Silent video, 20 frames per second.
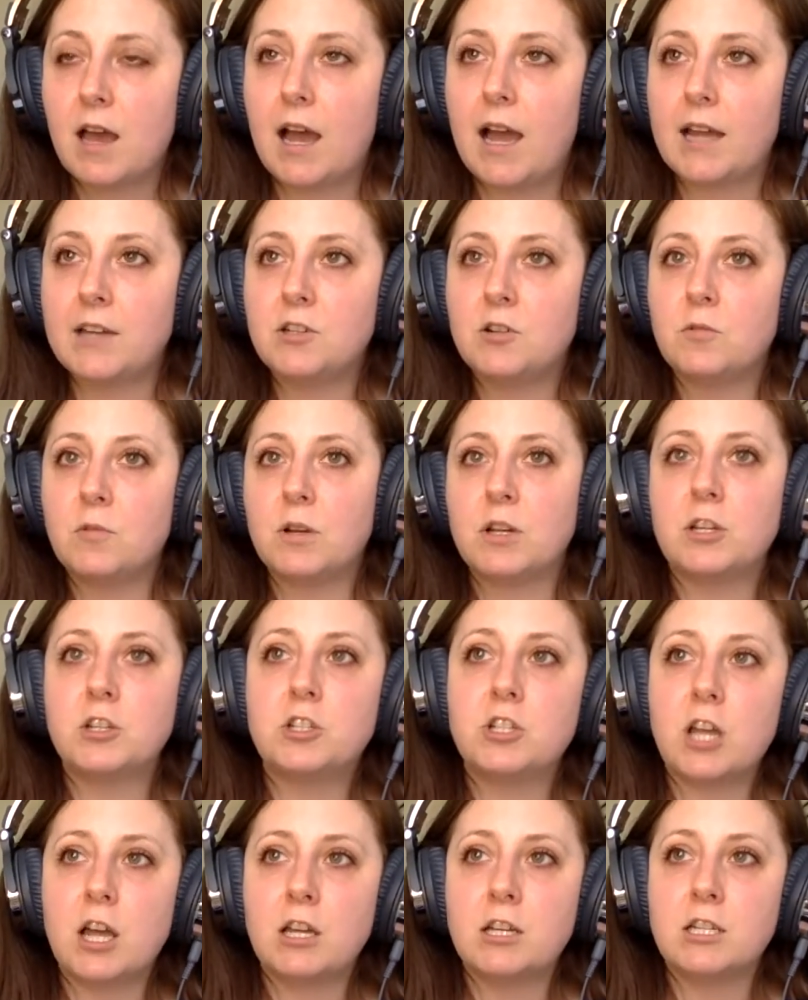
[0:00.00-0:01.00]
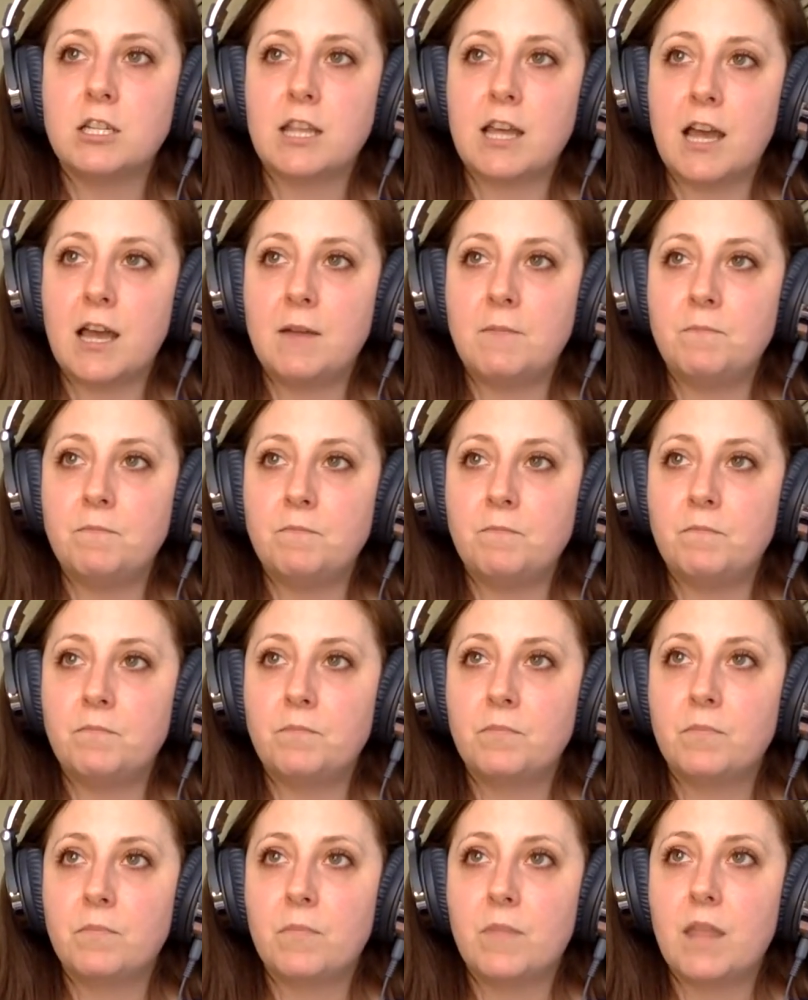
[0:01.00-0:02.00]
I don't want to judge them.
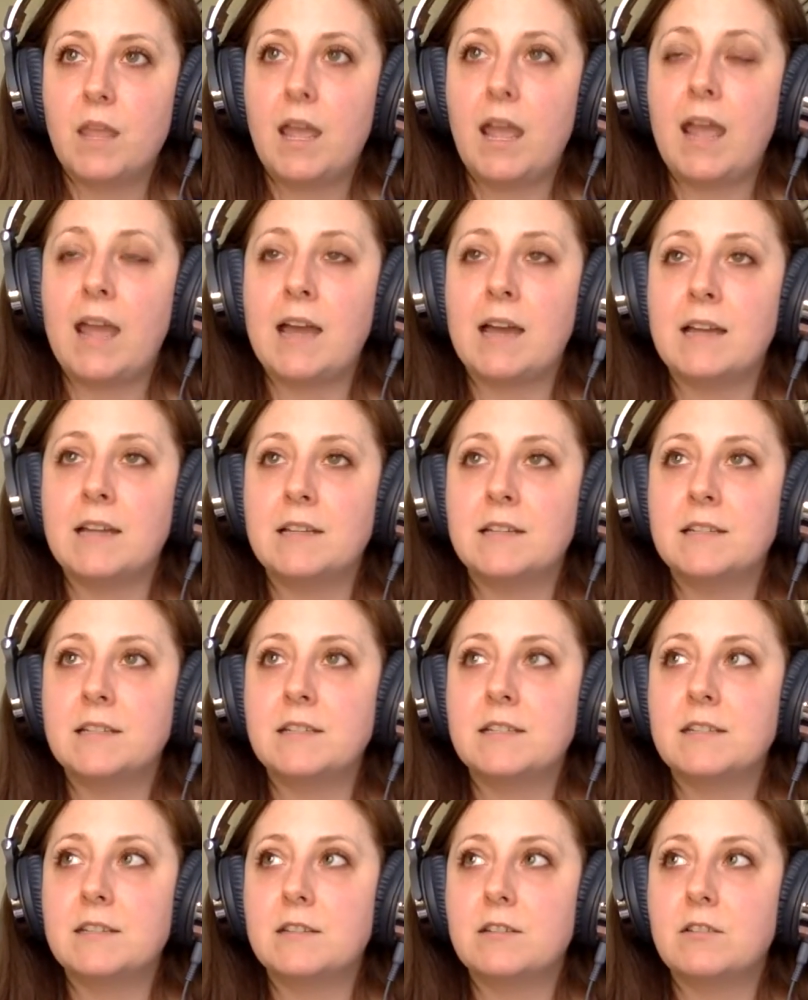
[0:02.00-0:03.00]
And